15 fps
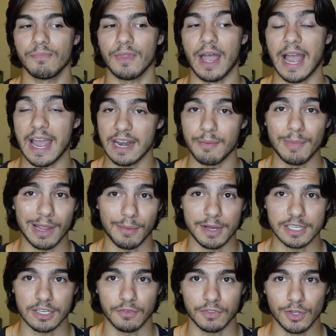I had to make
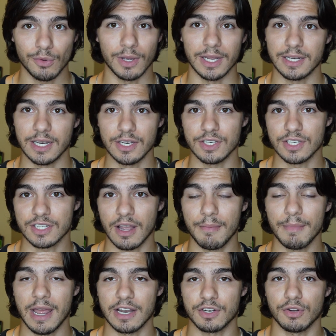myself do it. It didn't just come
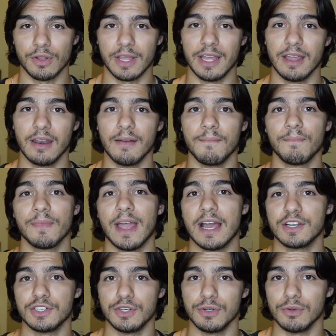naturally. And
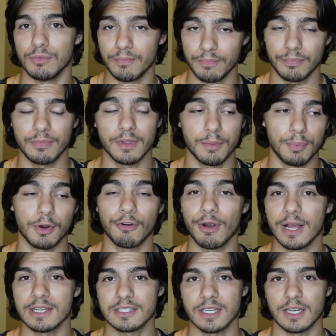as you
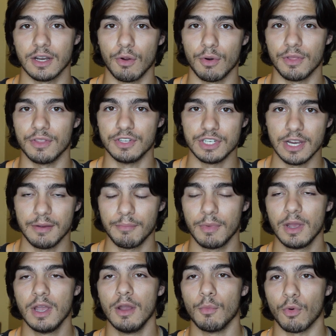progress and go to the gym
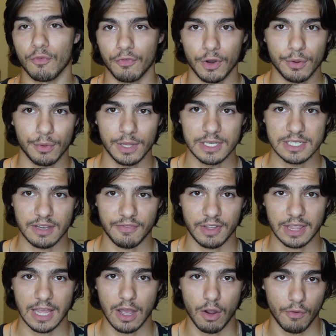more frequently and stuff
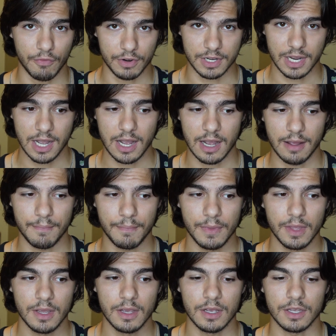like that, over time,
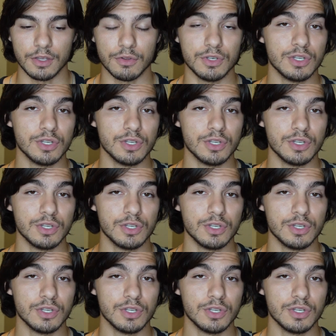you